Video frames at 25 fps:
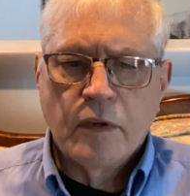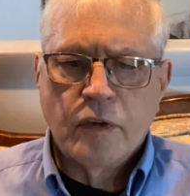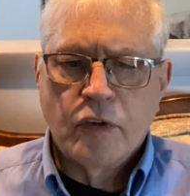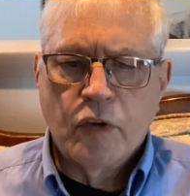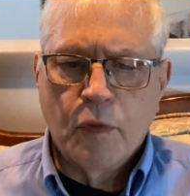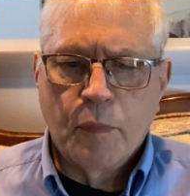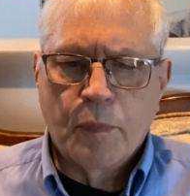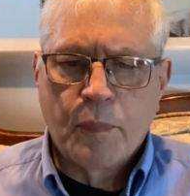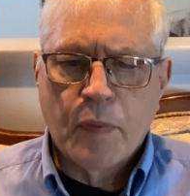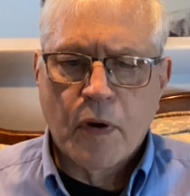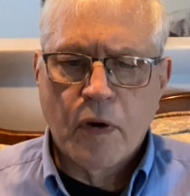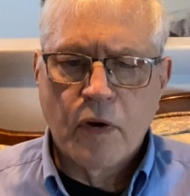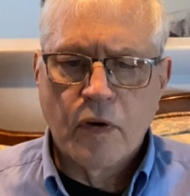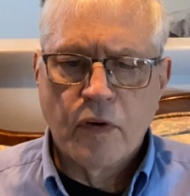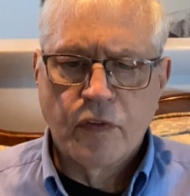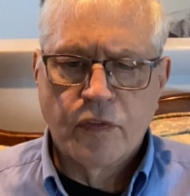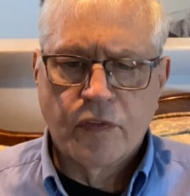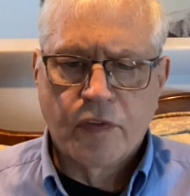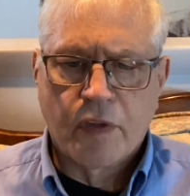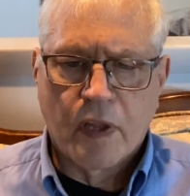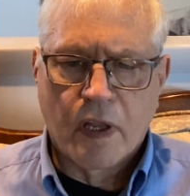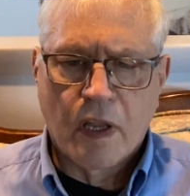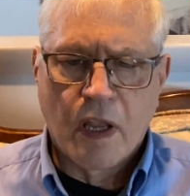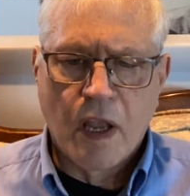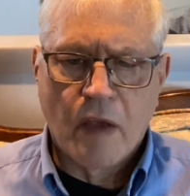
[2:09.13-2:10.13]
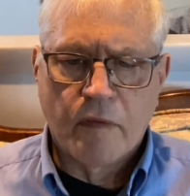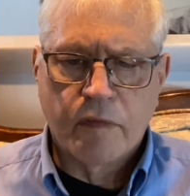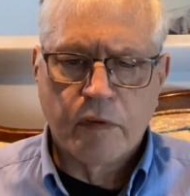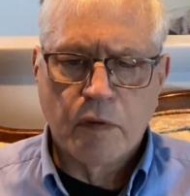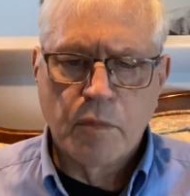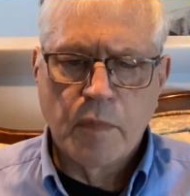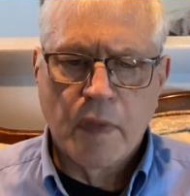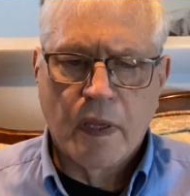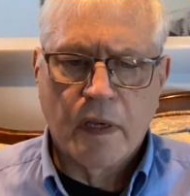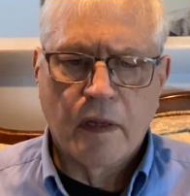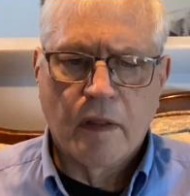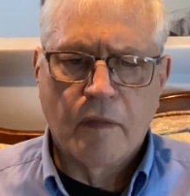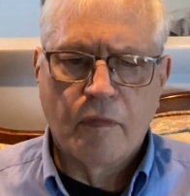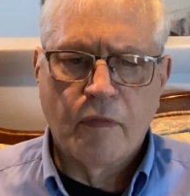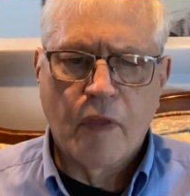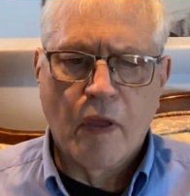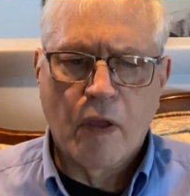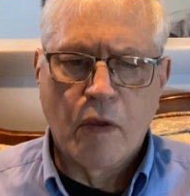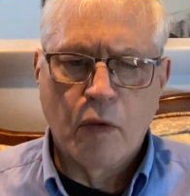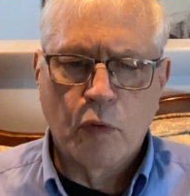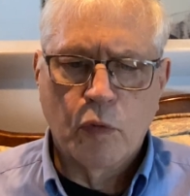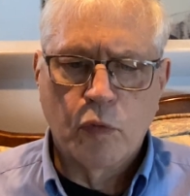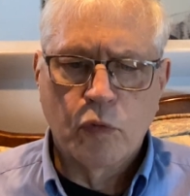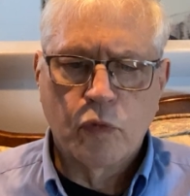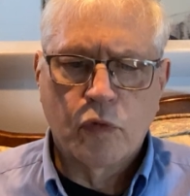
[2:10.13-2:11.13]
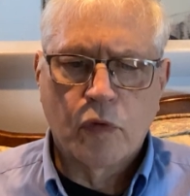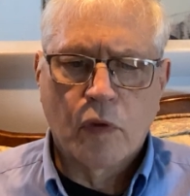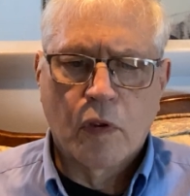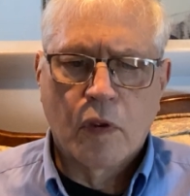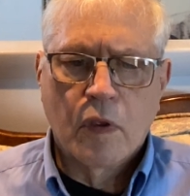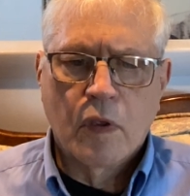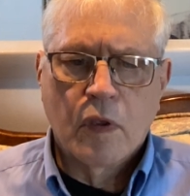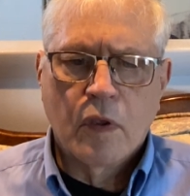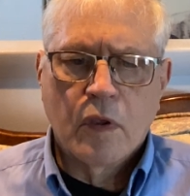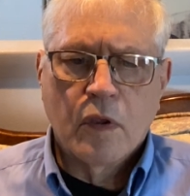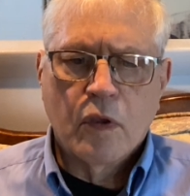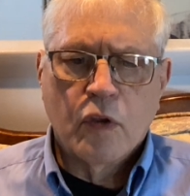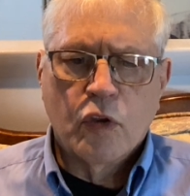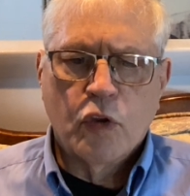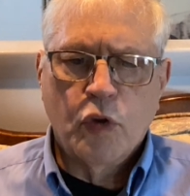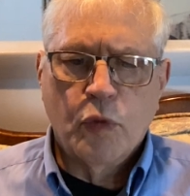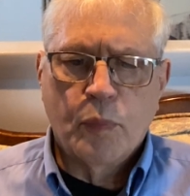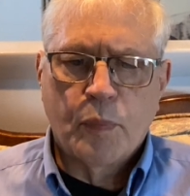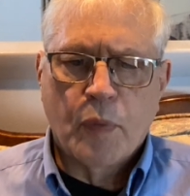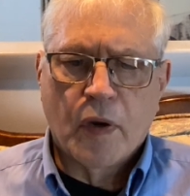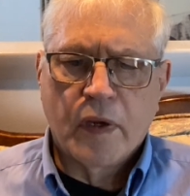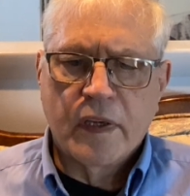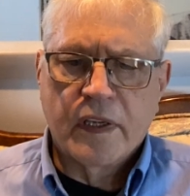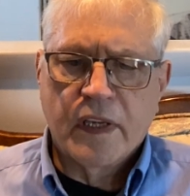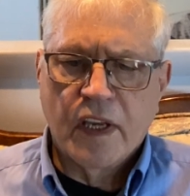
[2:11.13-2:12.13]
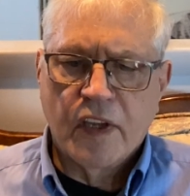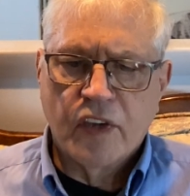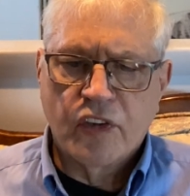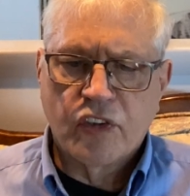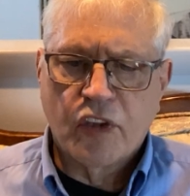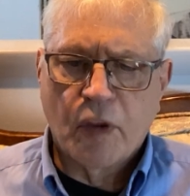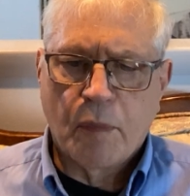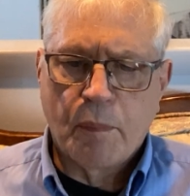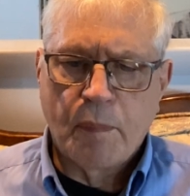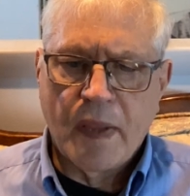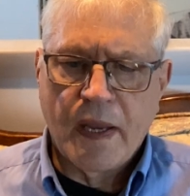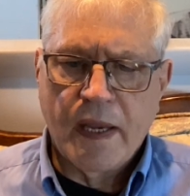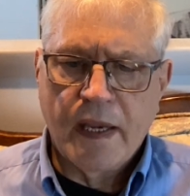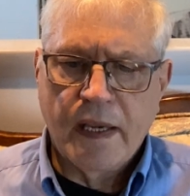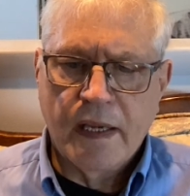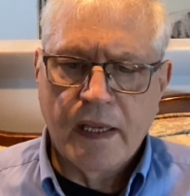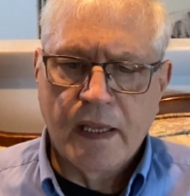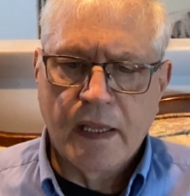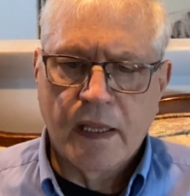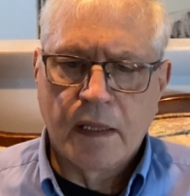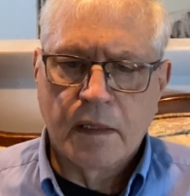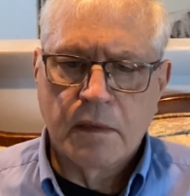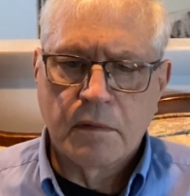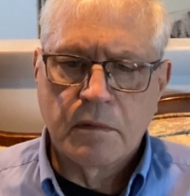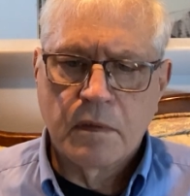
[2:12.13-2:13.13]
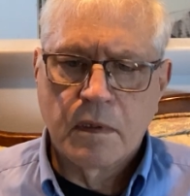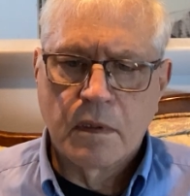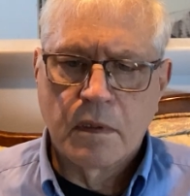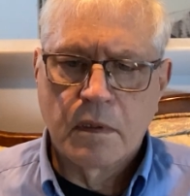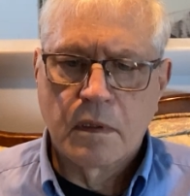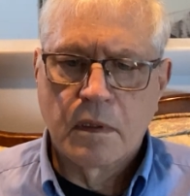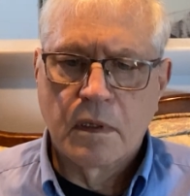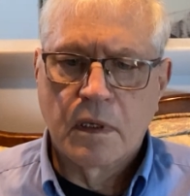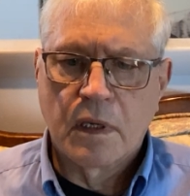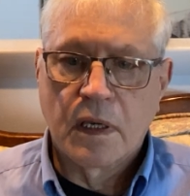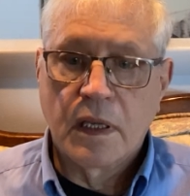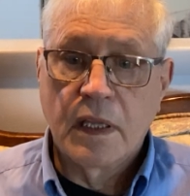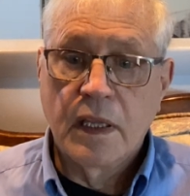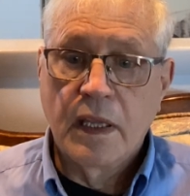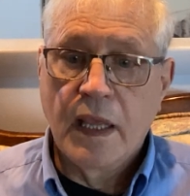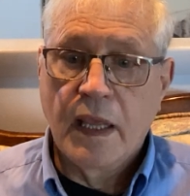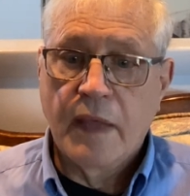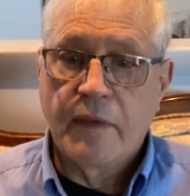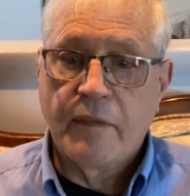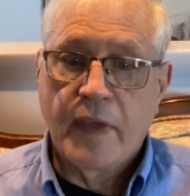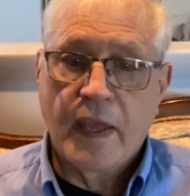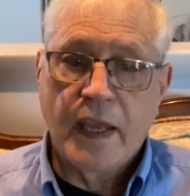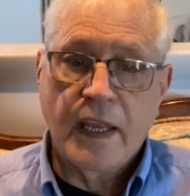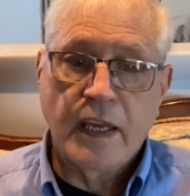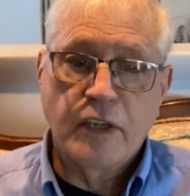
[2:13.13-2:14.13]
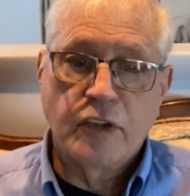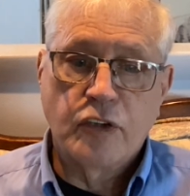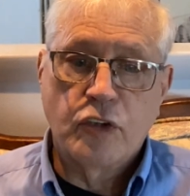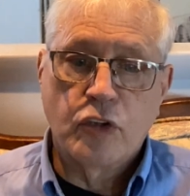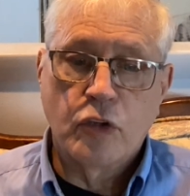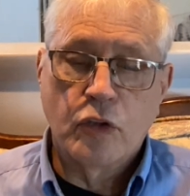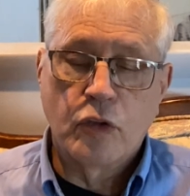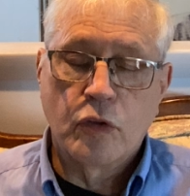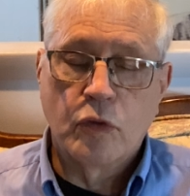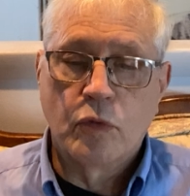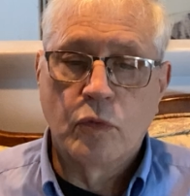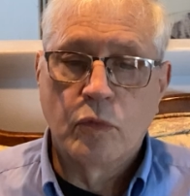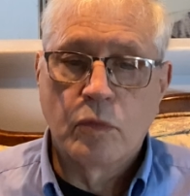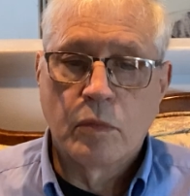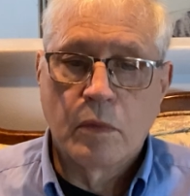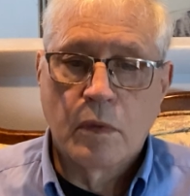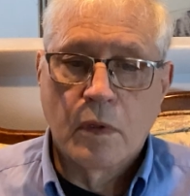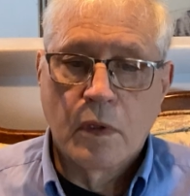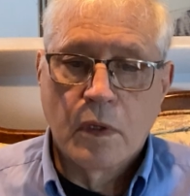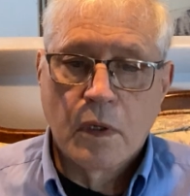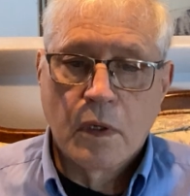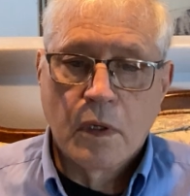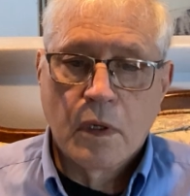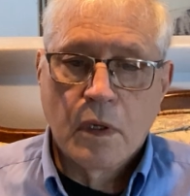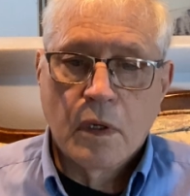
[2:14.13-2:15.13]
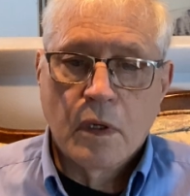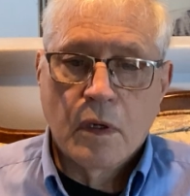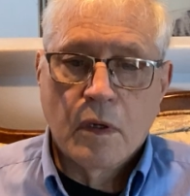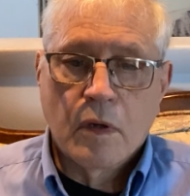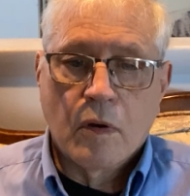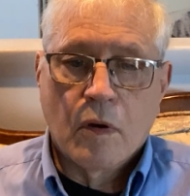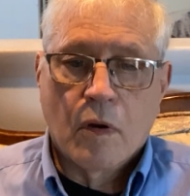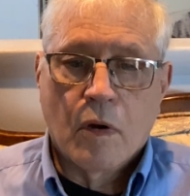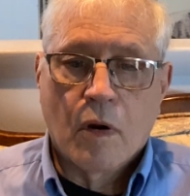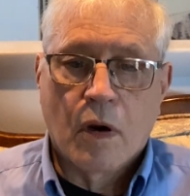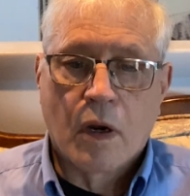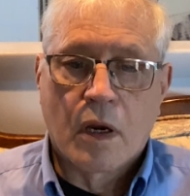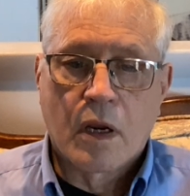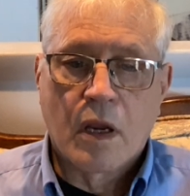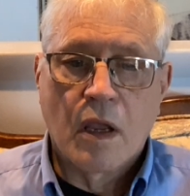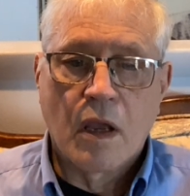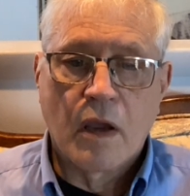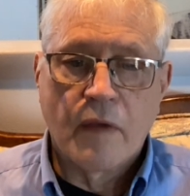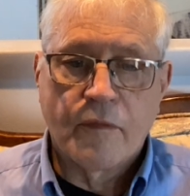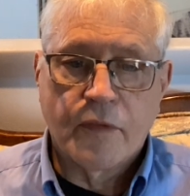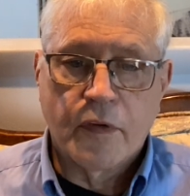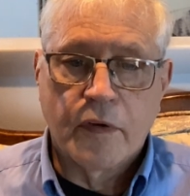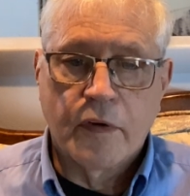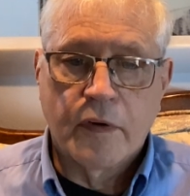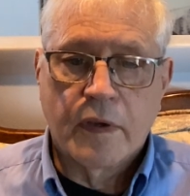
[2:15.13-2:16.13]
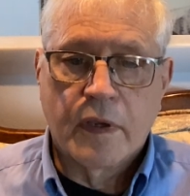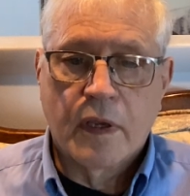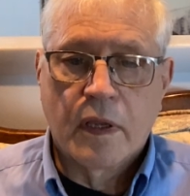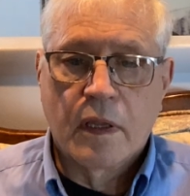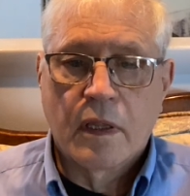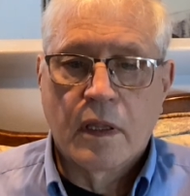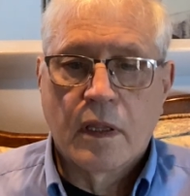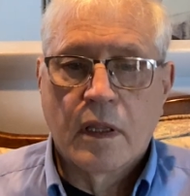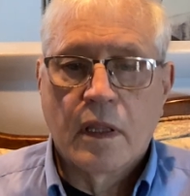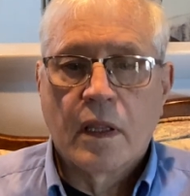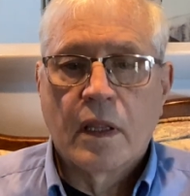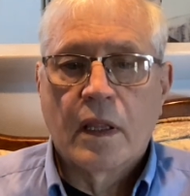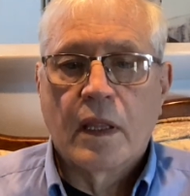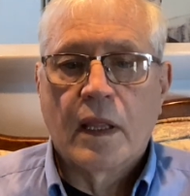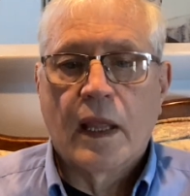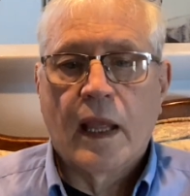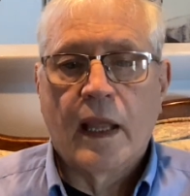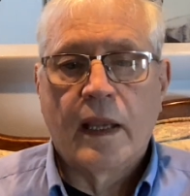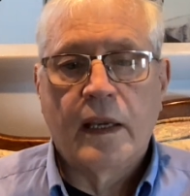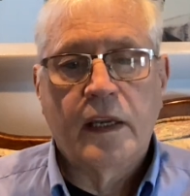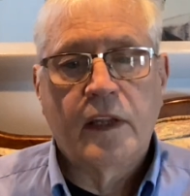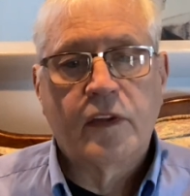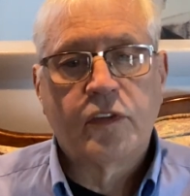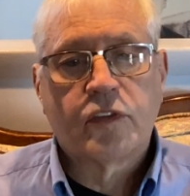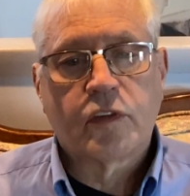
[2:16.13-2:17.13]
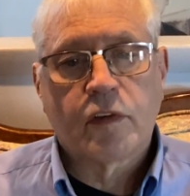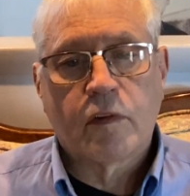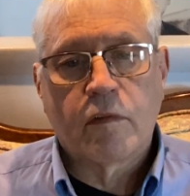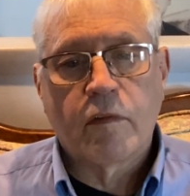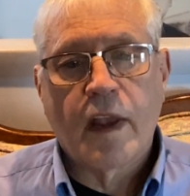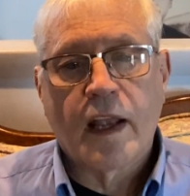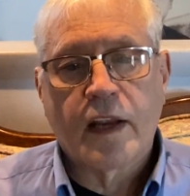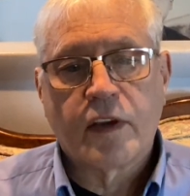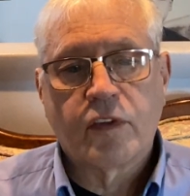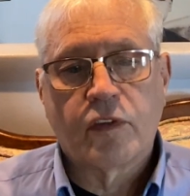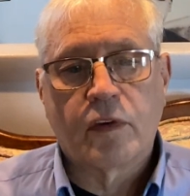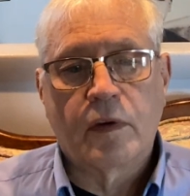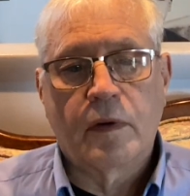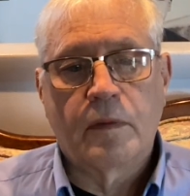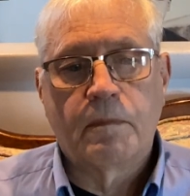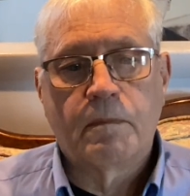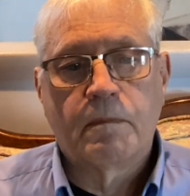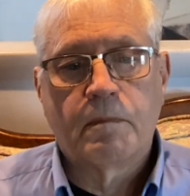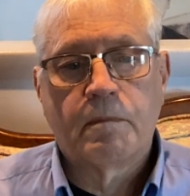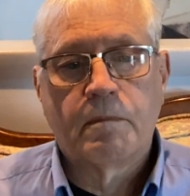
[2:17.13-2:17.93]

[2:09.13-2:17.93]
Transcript: to purge the government of those who participate in, give aid to, or comfort an insurrection.